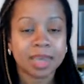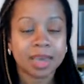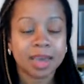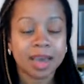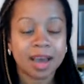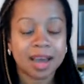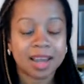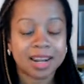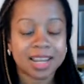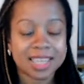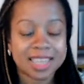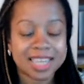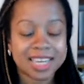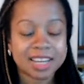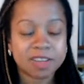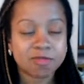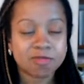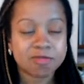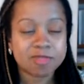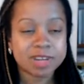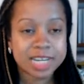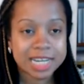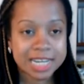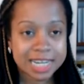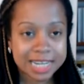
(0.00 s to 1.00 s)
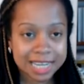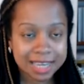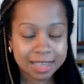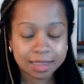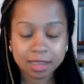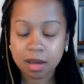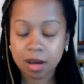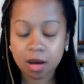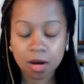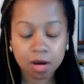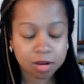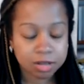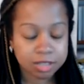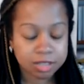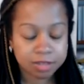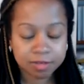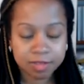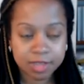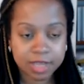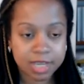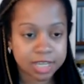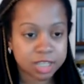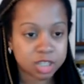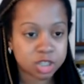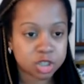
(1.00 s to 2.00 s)
And I think really at the heart of
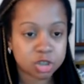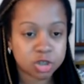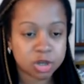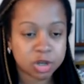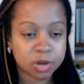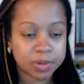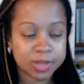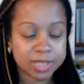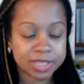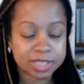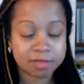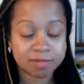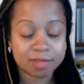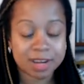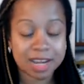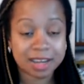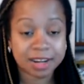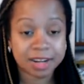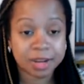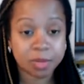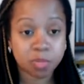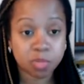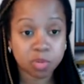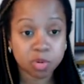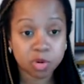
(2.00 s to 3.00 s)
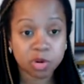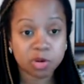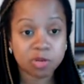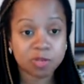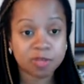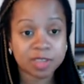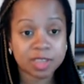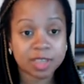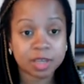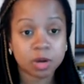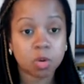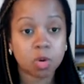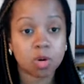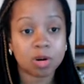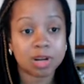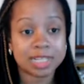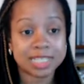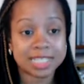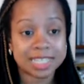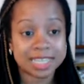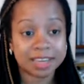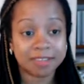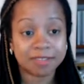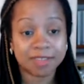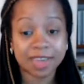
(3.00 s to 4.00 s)
this, it's around improving the
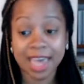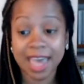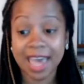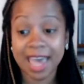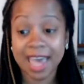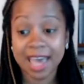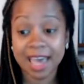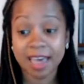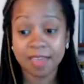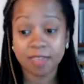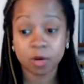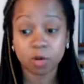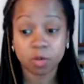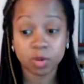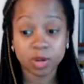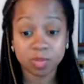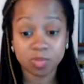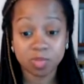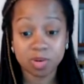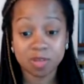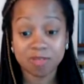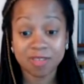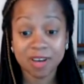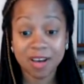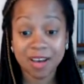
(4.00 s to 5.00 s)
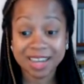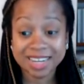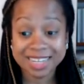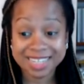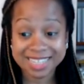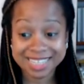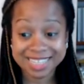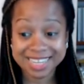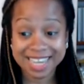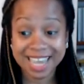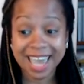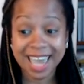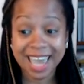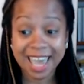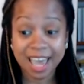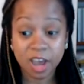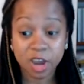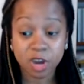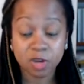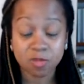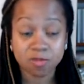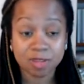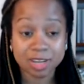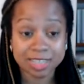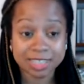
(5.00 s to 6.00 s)
quality of care that we provide to care
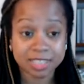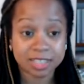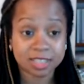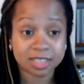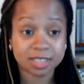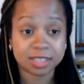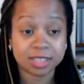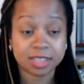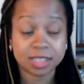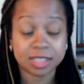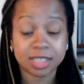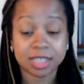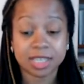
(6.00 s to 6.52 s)
home residents.